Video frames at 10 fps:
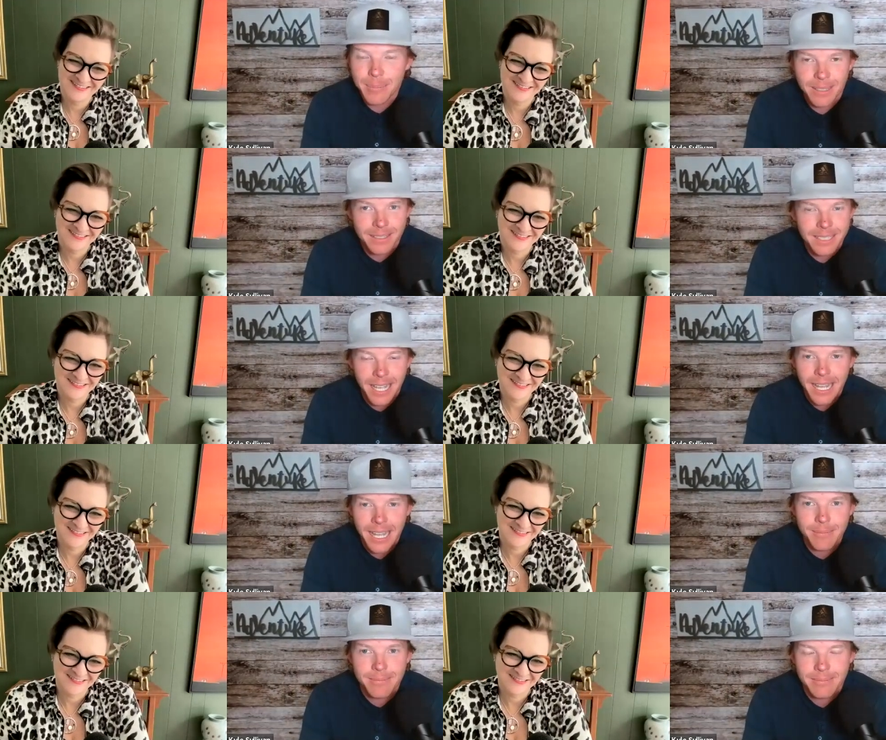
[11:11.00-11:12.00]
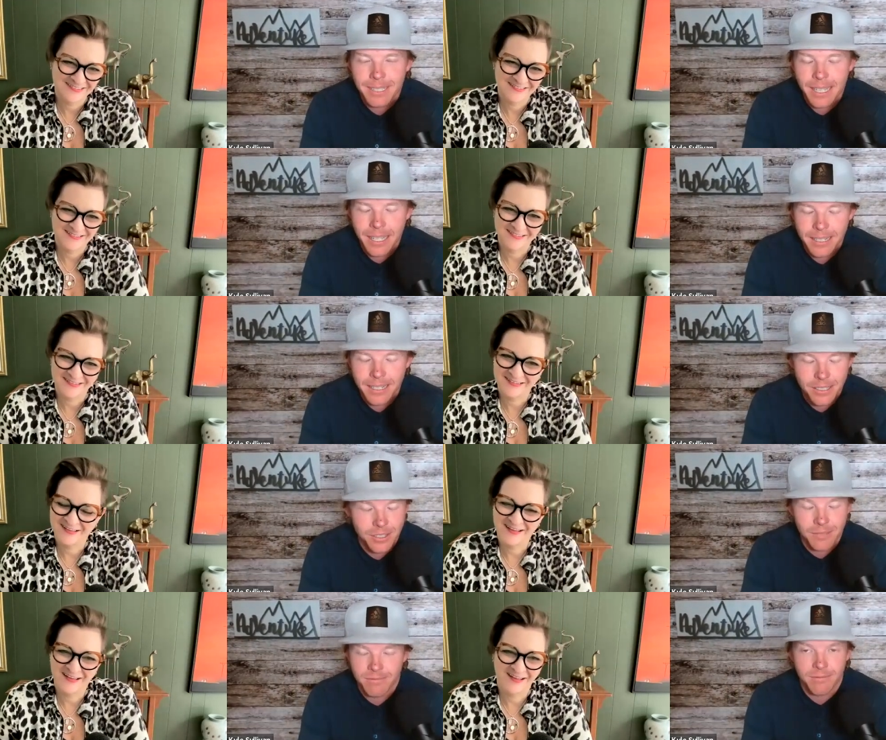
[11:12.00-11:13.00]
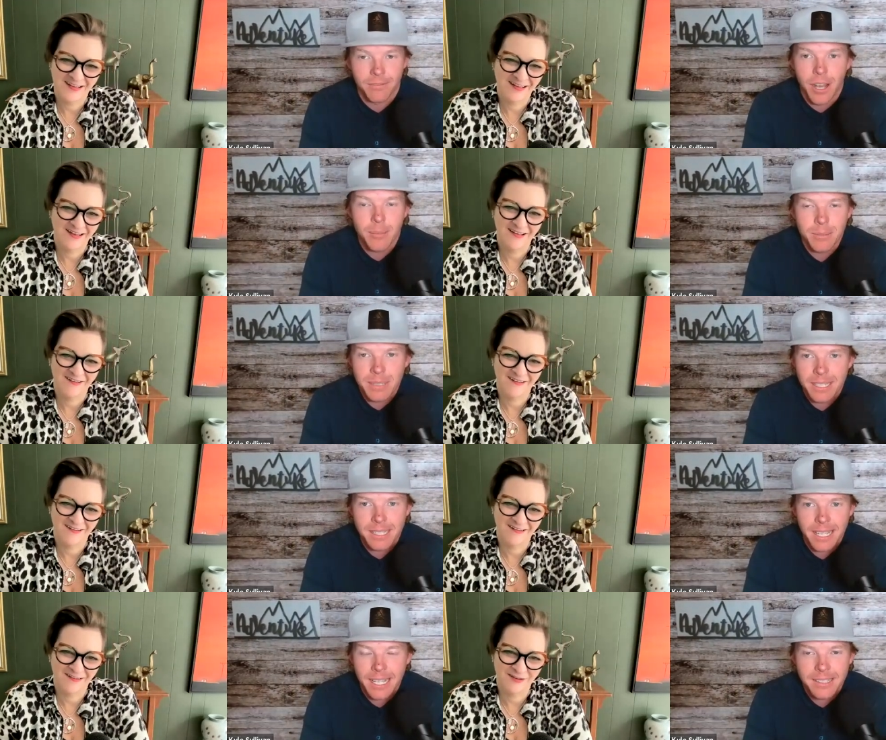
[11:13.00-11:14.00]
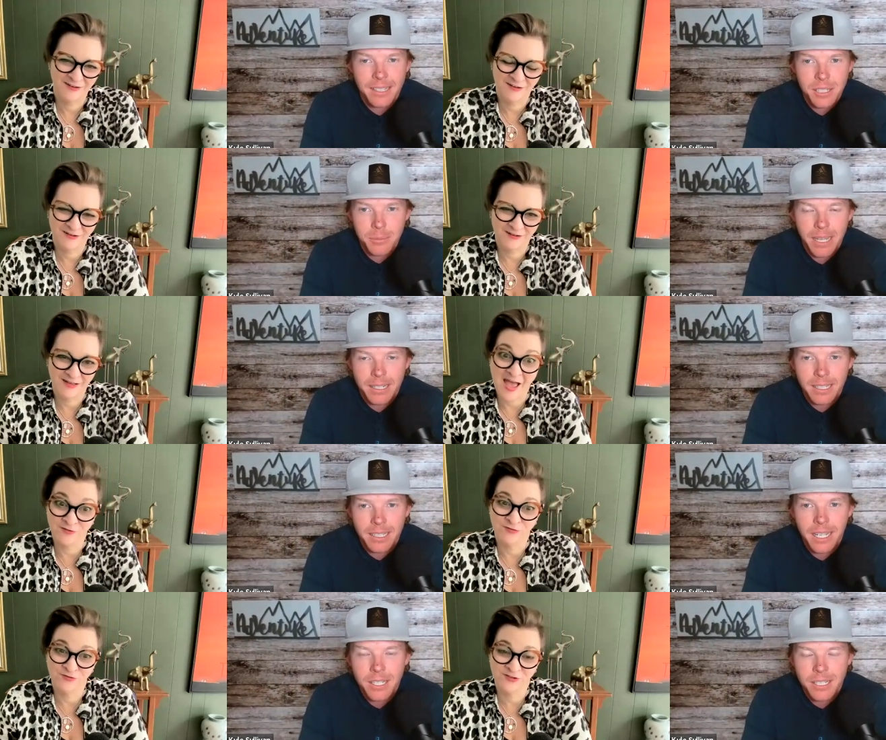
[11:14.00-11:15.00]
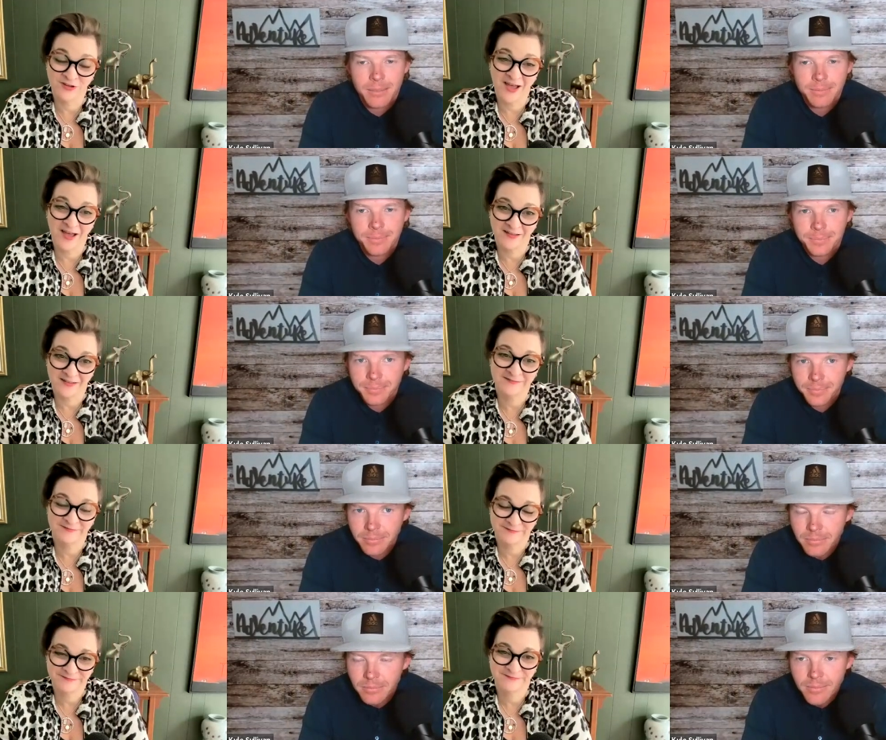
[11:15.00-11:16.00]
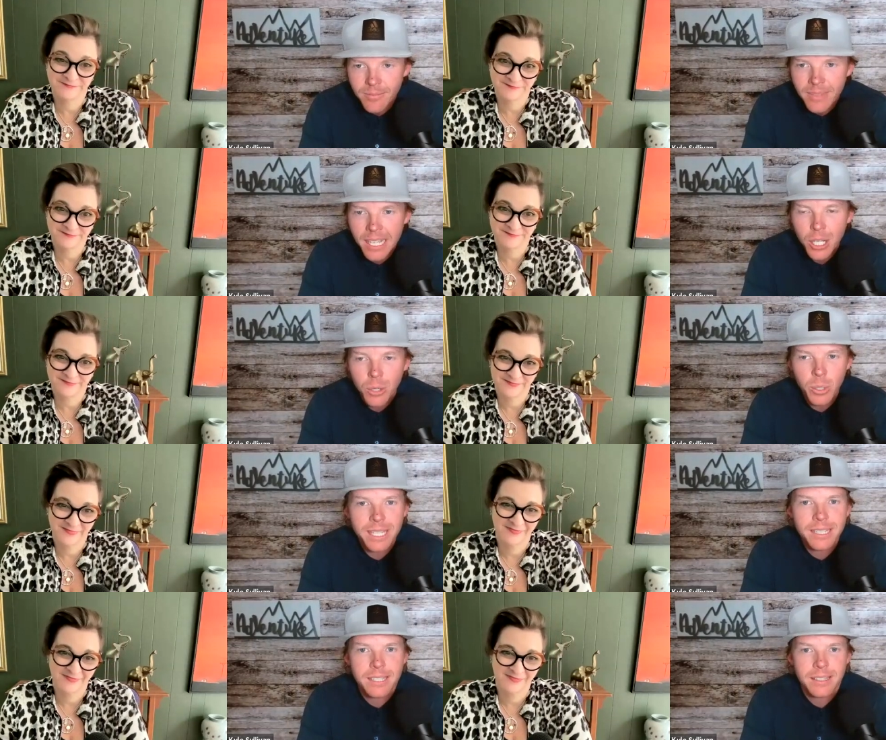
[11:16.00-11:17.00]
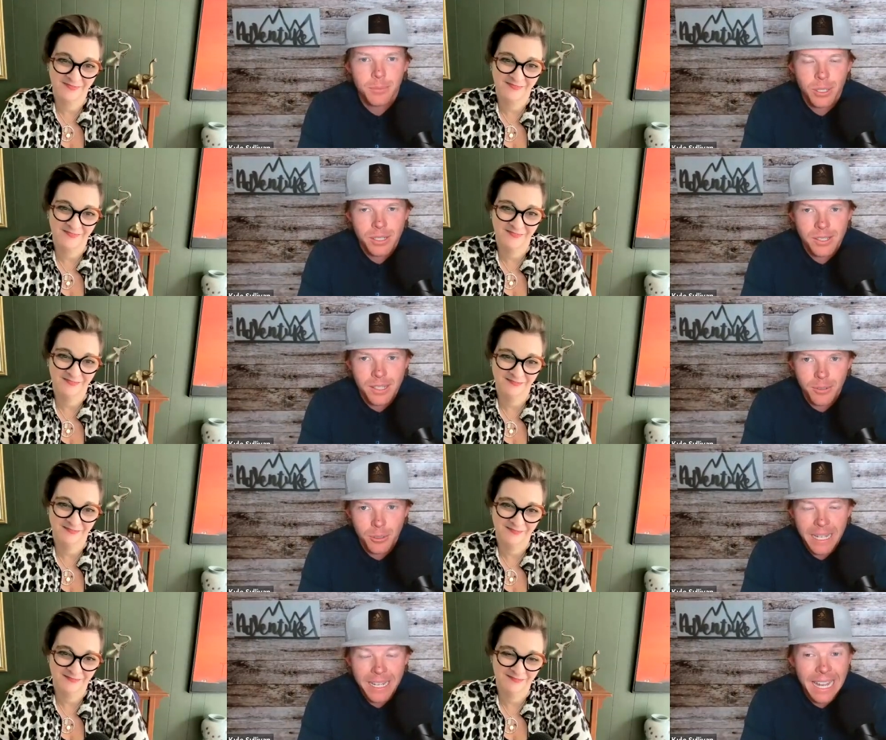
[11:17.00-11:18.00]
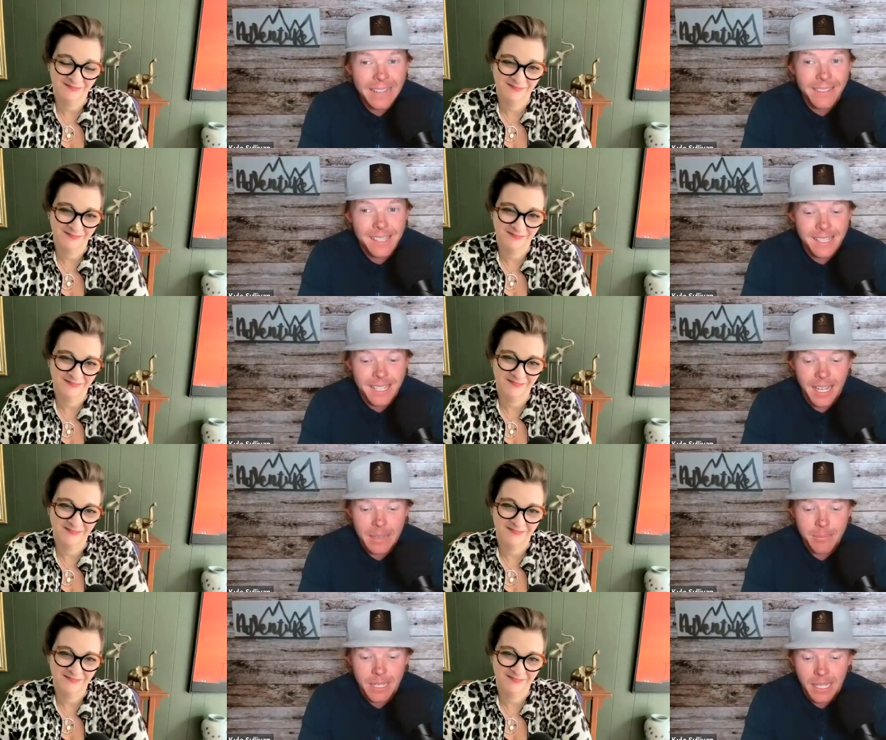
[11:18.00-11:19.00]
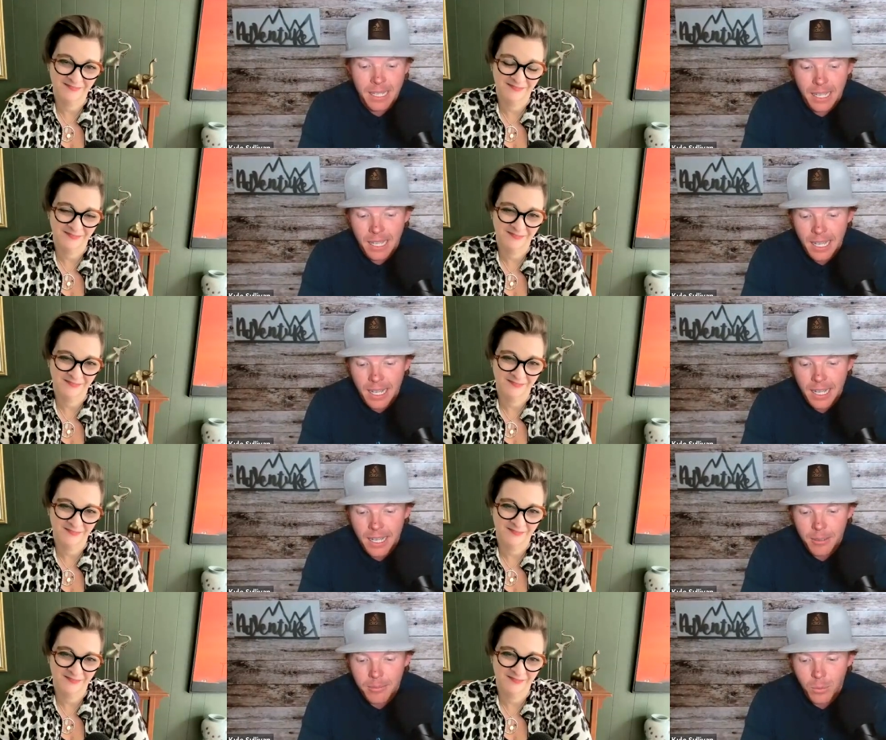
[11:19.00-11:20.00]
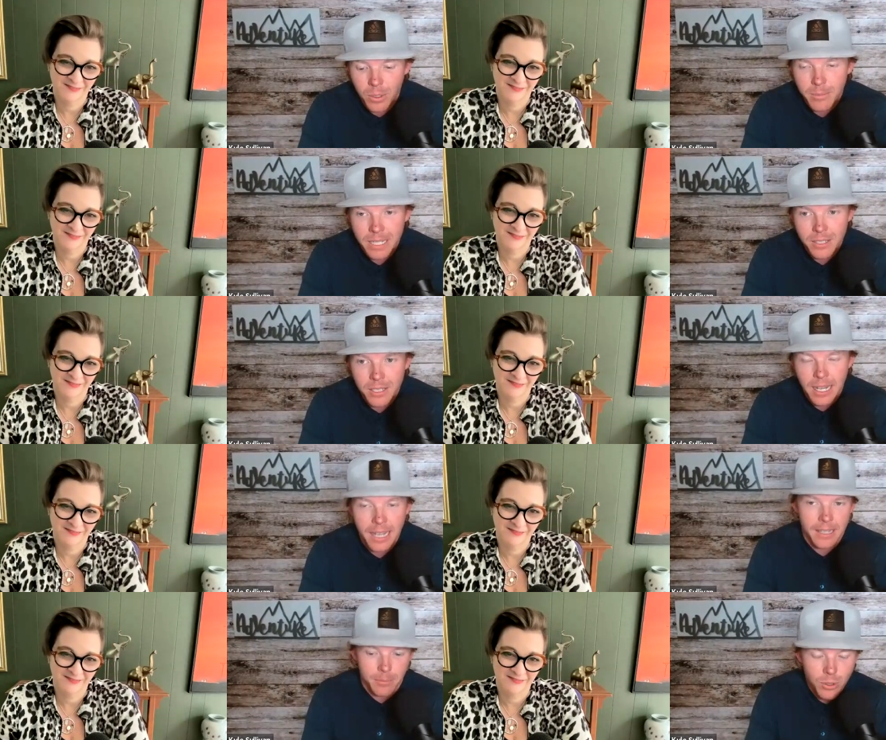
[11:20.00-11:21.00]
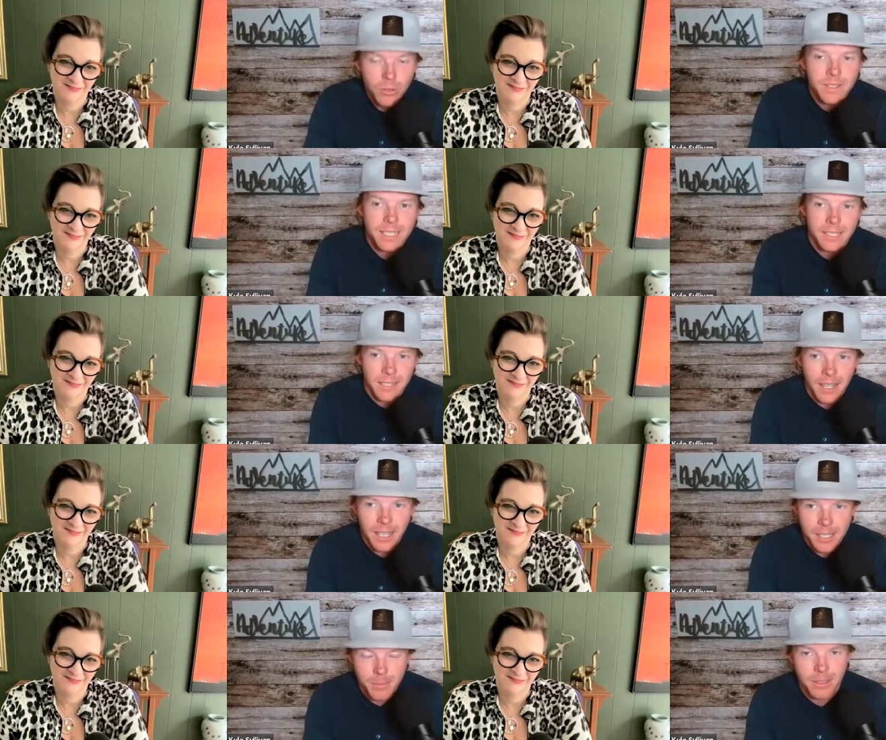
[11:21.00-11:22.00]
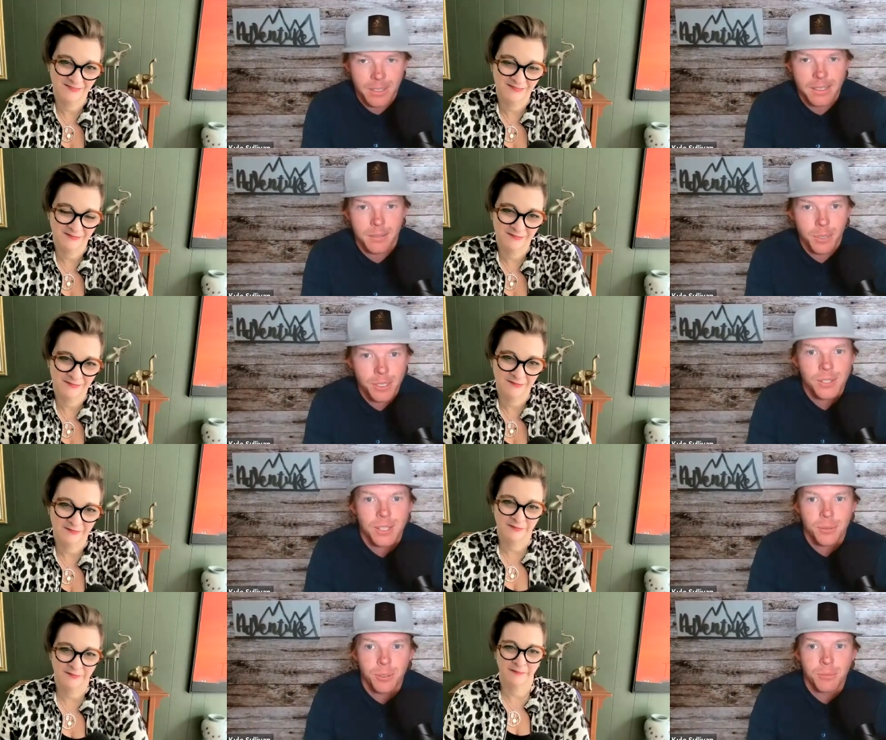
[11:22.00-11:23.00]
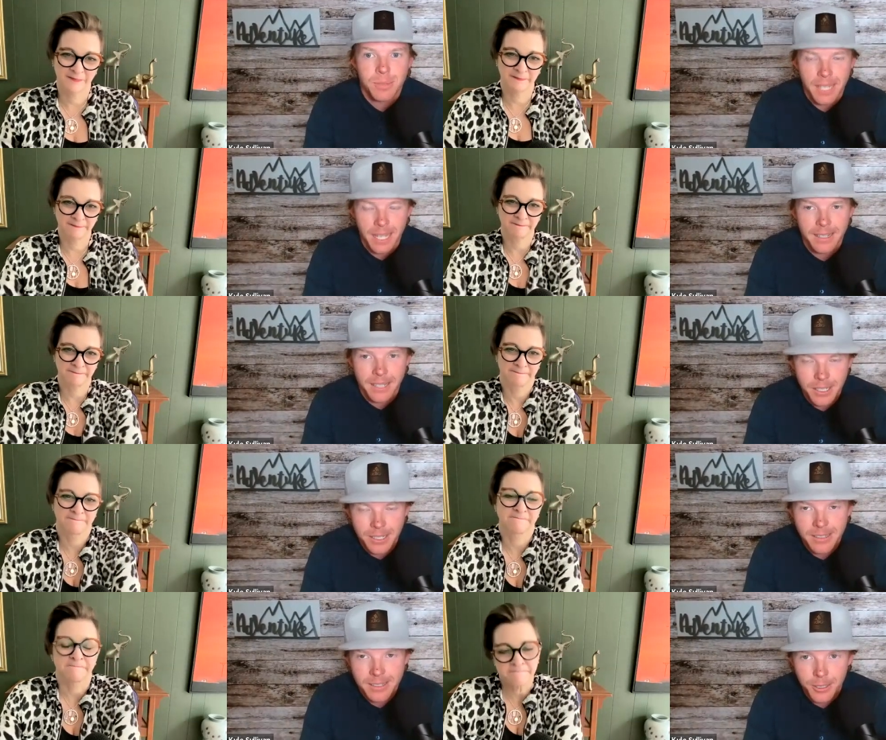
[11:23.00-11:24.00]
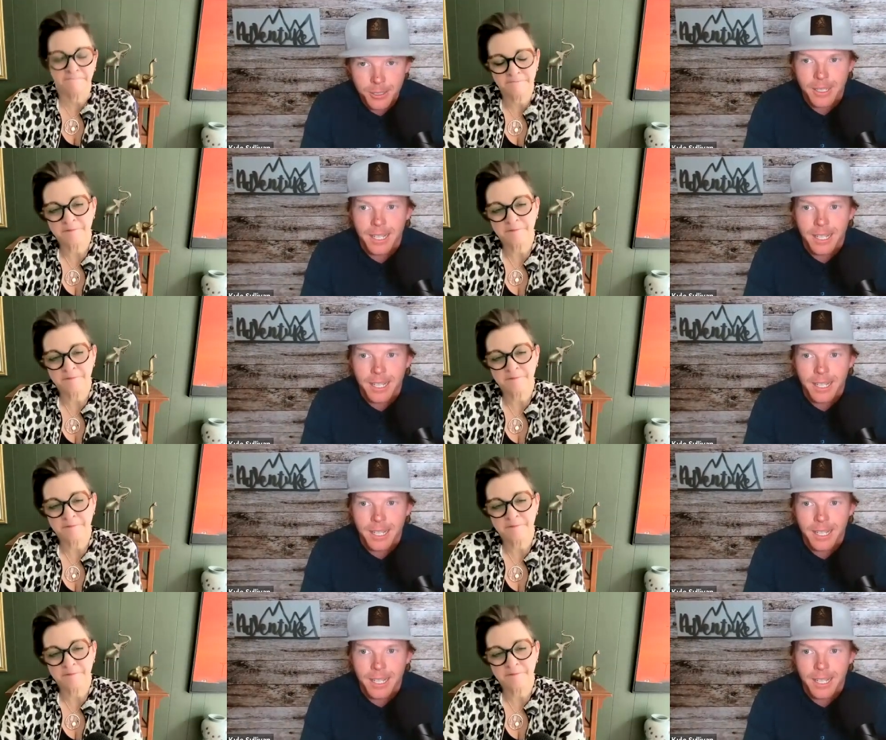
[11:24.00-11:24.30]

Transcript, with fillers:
Speaker 1: along the time and vomit because I had such oh, a bad concussion. yeah. We get to the emergency room, and at this time, uh, one of my I had moved into the hospital as an emergency room technician, so